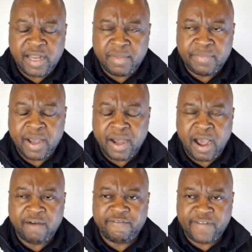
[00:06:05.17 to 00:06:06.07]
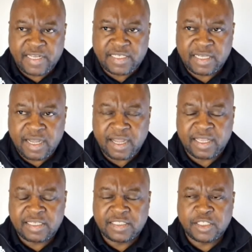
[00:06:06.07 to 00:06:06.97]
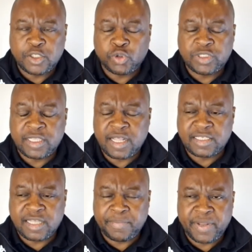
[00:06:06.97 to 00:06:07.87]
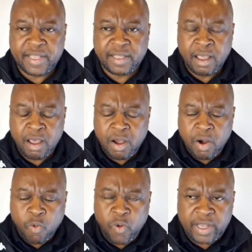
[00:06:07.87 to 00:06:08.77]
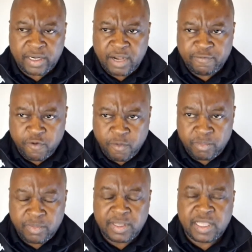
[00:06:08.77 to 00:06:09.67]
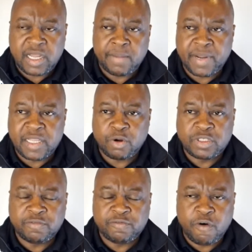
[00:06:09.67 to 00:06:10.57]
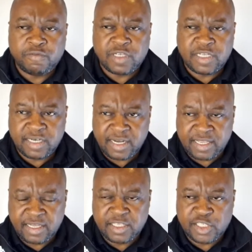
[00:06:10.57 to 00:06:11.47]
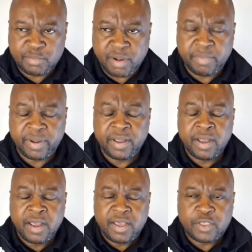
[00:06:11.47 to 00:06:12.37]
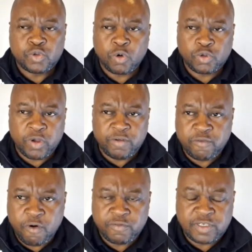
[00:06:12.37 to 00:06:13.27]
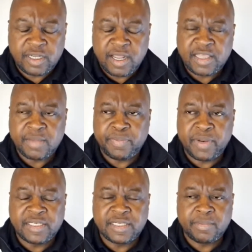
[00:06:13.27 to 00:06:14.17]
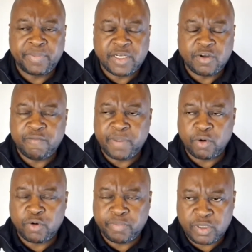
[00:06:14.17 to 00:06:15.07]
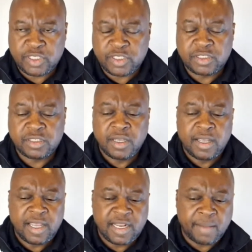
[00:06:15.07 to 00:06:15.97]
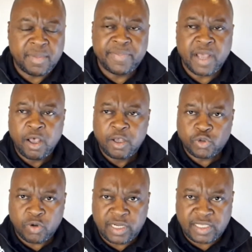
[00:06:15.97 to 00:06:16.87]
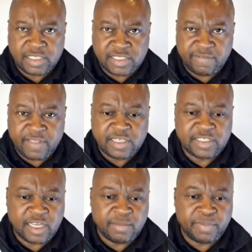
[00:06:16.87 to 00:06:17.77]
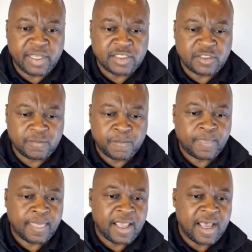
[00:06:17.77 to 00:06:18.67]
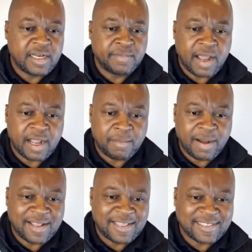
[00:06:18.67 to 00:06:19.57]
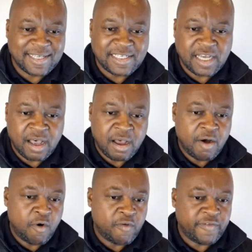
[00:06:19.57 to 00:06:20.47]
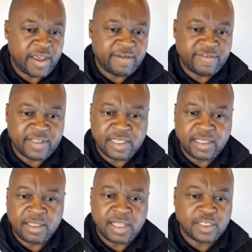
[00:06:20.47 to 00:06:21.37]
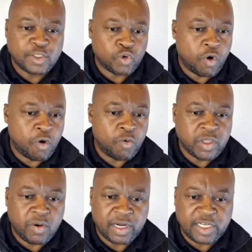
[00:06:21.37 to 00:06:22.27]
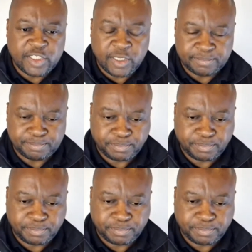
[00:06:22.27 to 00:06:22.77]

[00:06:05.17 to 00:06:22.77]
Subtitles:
in Namibia are fighting against the situation that is happening, where Renform, the company that was involved in rigging in Zimbabwe, is also involved in the printing of ballot boxes in Namibia. So crazy stuff that is taking place, and Mnangagwa at the center of everything that is wrong with our region.